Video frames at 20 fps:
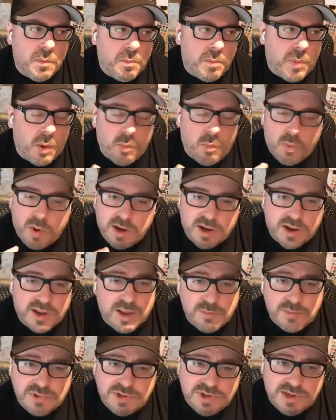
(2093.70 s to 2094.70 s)
But when it
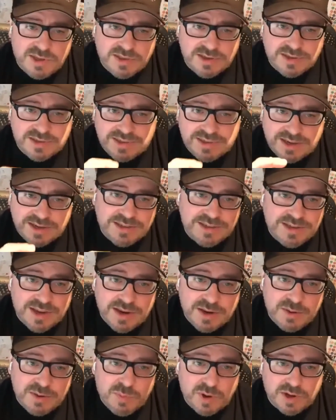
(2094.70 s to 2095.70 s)
comes to the
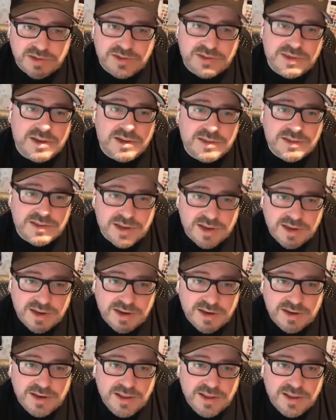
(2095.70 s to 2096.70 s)
16 by
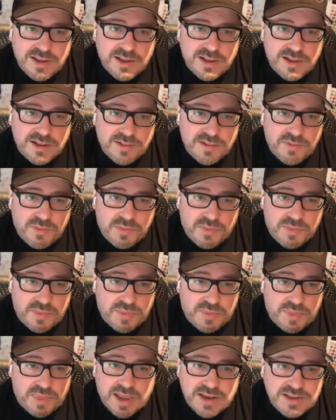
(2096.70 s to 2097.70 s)
16,
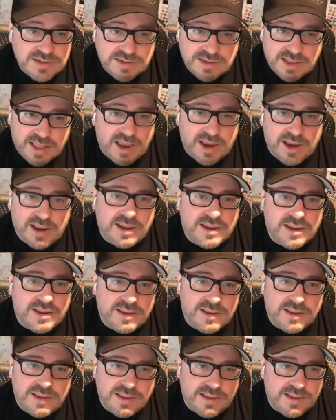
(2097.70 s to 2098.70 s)
that's
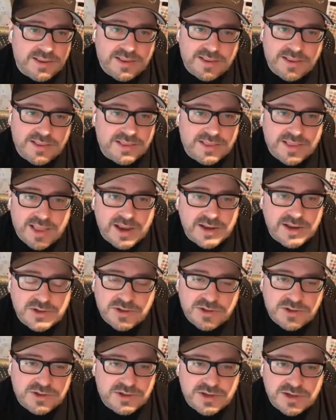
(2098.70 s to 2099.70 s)
like, that
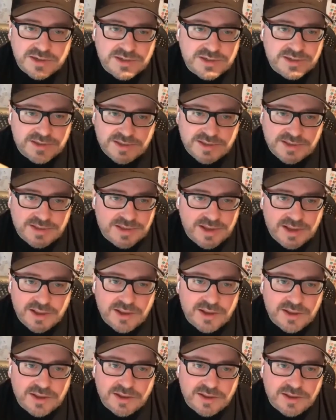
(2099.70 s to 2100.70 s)
just,
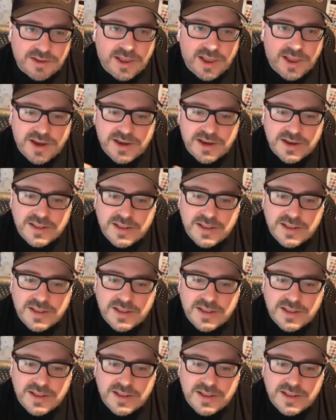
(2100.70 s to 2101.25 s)
I didn't